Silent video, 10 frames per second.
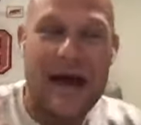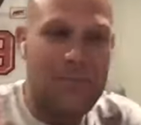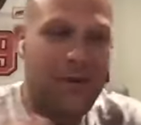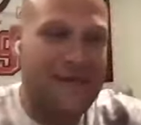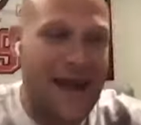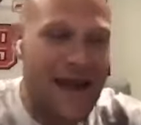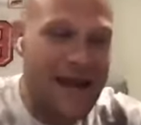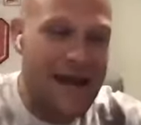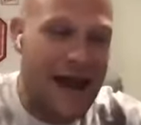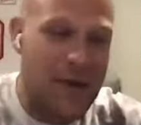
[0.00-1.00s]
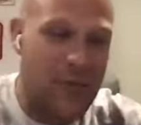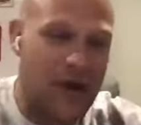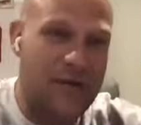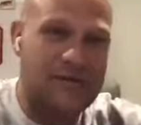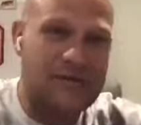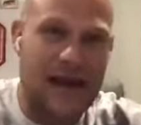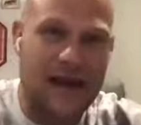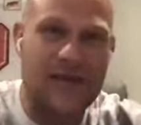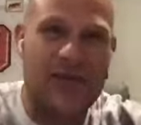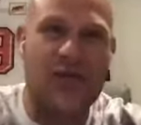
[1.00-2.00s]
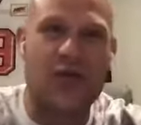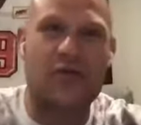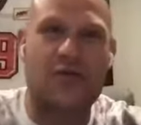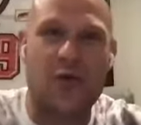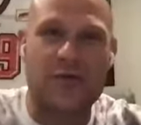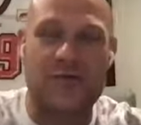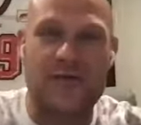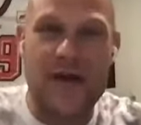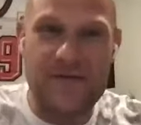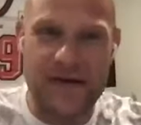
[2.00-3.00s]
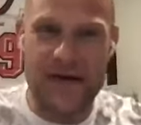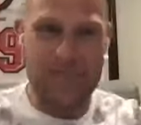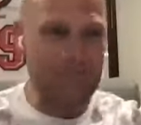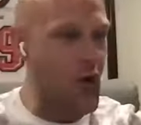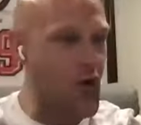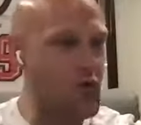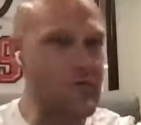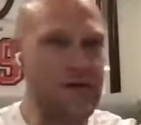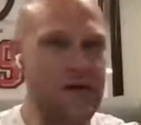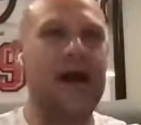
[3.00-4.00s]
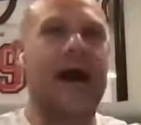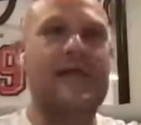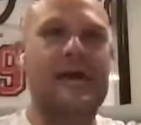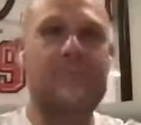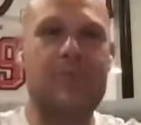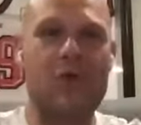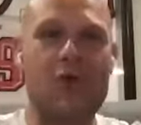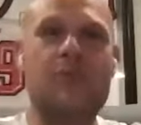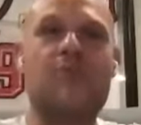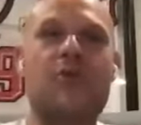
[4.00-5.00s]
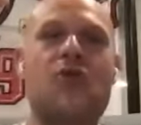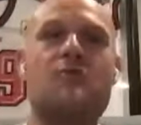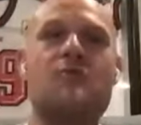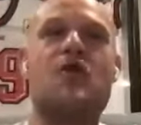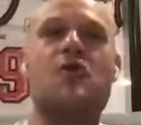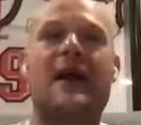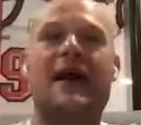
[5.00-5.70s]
But then I grabbed the second, the third, the fourth, the fifth, boom, and then boom, boom, boom.